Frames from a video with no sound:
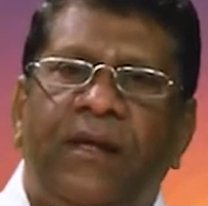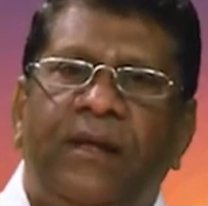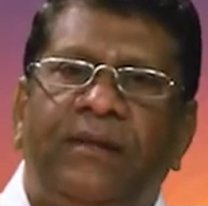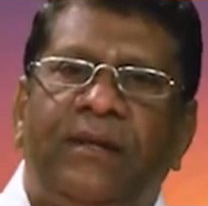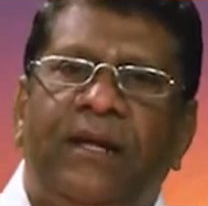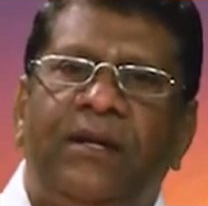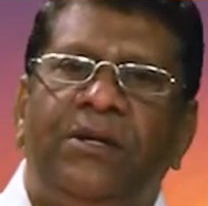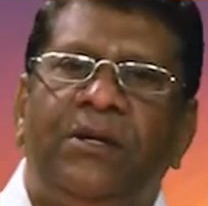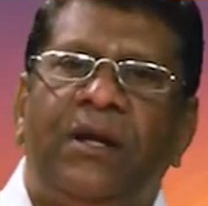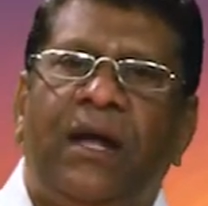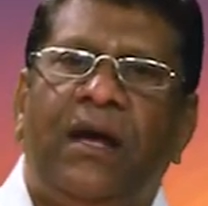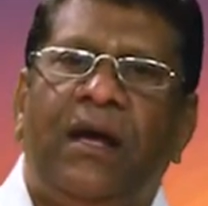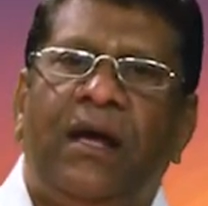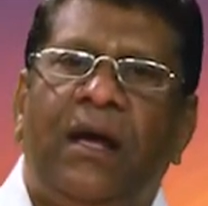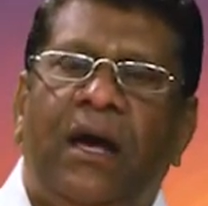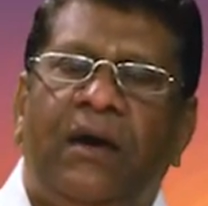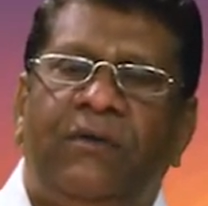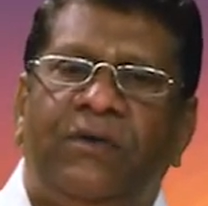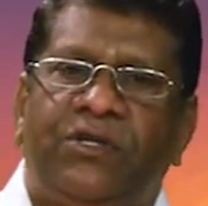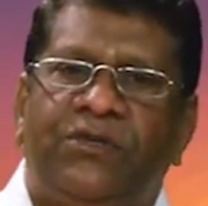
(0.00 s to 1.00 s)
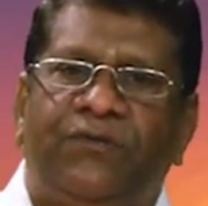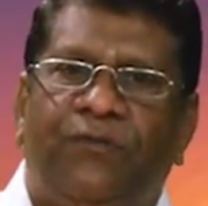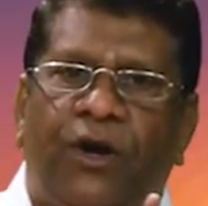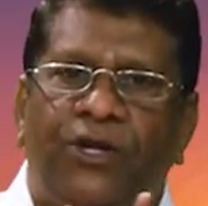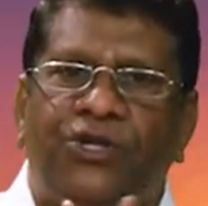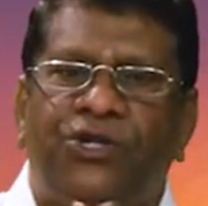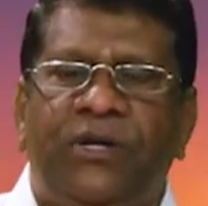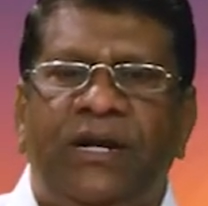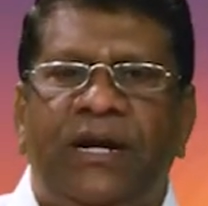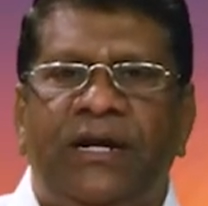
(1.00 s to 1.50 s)
Then I was
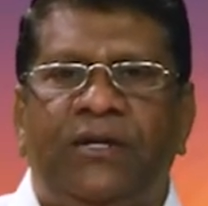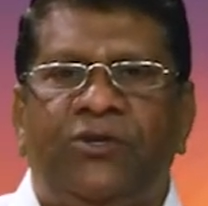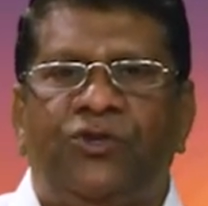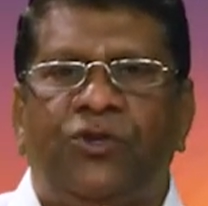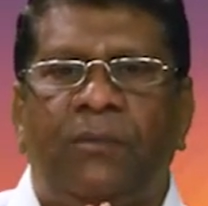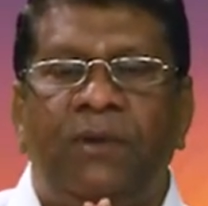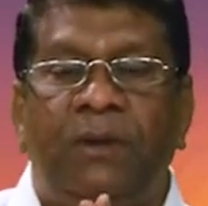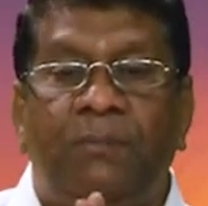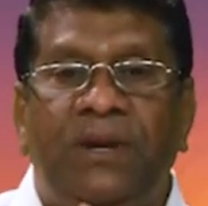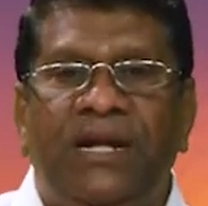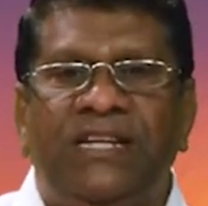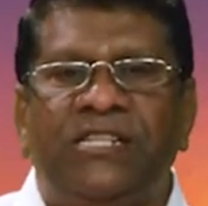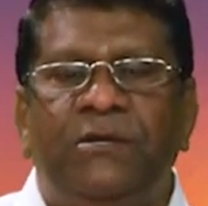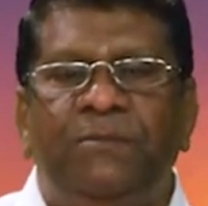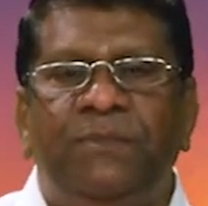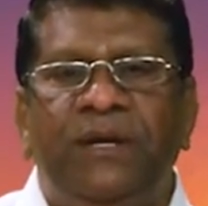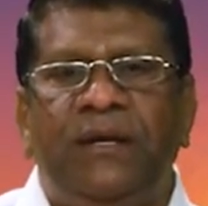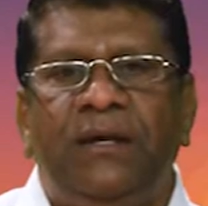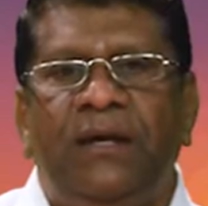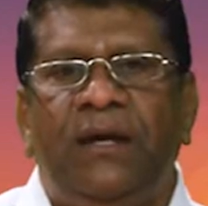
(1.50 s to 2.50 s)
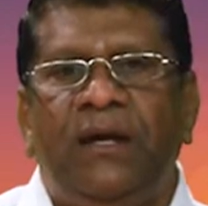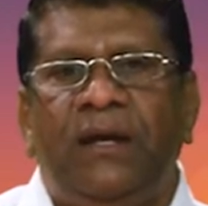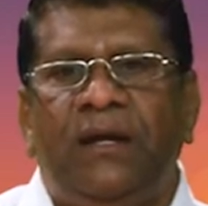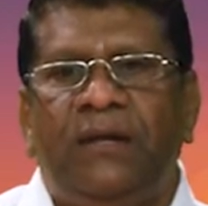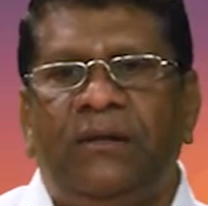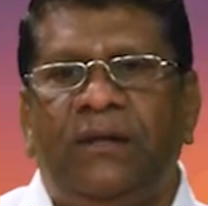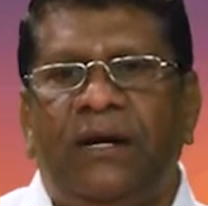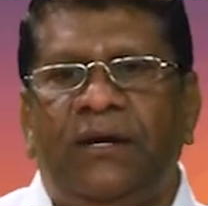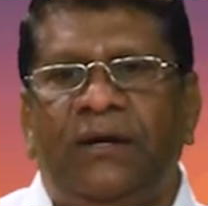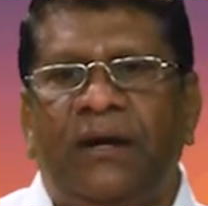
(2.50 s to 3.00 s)
fortunate, Swami blessed me
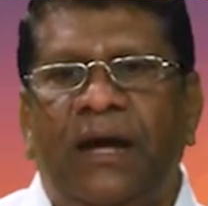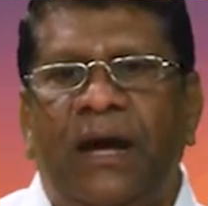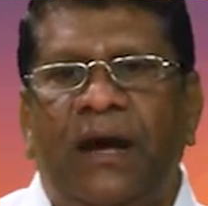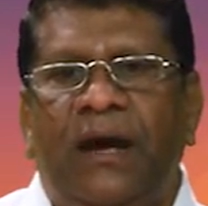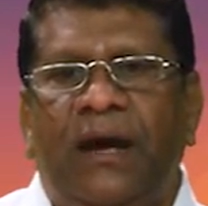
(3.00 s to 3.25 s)
that